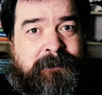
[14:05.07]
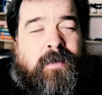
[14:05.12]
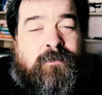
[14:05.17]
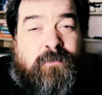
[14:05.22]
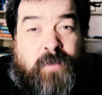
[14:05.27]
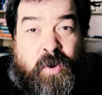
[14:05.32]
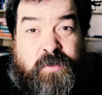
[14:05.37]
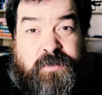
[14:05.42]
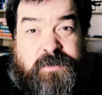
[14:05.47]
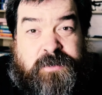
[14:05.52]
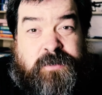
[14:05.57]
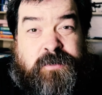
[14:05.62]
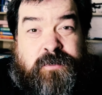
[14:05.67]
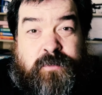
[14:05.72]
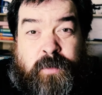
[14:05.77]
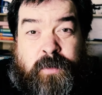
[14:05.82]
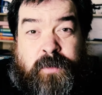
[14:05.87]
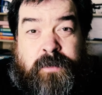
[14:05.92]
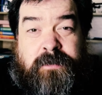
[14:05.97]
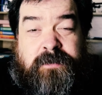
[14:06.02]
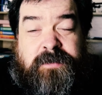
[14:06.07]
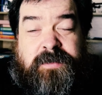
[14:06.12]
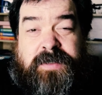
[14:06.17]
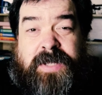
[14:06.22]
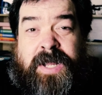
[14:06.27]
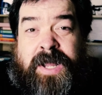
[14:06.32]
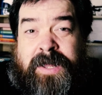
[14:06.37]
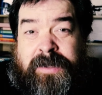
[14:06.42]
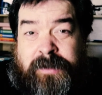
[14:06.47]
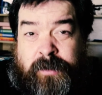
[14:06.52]
Most dwarves
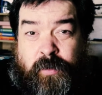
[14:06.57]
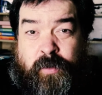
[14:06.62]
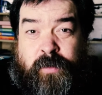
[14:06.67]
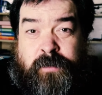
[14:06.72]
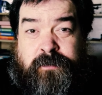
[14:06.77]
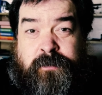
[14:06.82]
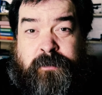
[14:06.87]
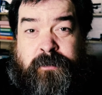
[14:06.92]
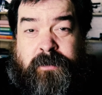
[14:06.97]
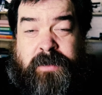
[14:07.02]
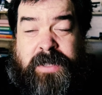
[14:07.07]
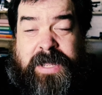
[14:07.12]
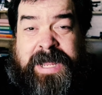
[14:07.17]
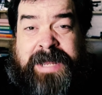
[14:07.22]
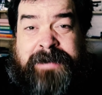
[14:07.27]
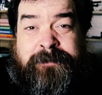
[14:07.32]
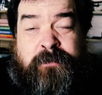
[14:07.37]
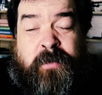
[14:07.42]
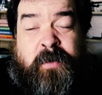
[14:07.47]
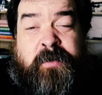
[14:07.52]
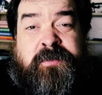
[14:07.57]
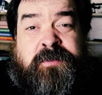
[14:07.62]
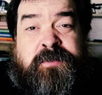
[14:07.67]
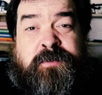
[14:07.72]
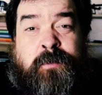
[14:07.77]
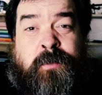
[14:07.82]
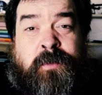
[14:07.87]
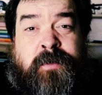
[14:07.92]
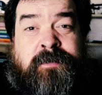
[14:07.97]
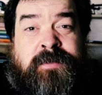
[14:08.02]
are lawful, and most
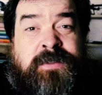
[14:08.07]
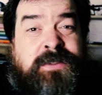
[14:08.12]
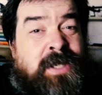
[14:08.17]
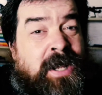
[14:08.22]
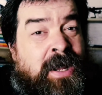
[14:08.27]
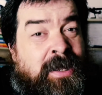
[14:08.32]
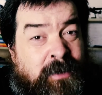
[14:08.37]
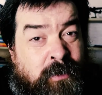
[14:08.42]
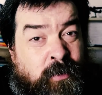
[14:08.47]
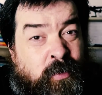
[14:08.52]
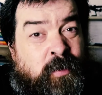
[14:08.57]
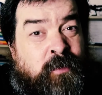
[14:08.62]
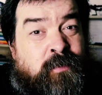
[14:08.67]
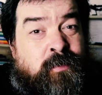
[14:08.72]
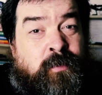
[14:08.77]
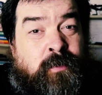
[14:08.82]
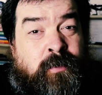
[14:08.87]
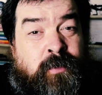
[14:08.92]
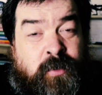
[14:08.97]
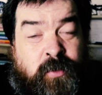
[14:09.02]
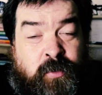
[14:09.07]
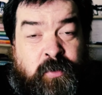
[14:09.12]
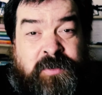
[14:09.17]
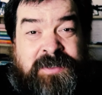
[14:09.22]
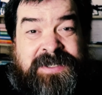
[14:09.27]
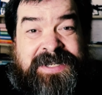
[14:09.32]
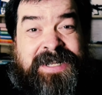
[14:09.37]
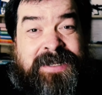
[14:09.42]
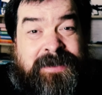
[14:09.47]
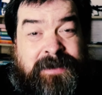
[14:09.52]
dwarves are lawful
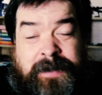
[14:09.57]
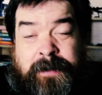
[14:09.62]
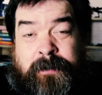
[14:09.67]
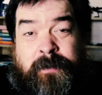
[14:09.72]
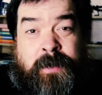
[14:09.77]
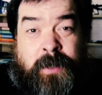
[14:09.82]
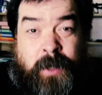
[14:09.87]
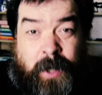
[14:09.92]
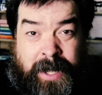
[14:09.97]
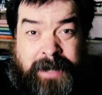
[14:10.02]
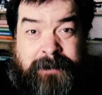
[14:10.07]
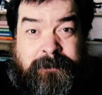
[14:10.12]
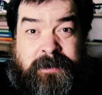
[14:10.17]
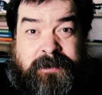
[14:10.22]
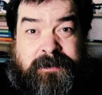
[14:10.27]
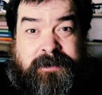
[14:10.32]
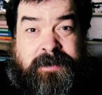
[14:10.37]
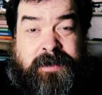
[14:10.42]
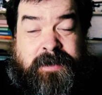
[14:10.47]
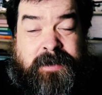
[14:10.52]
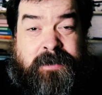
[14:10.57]
good in their alignment.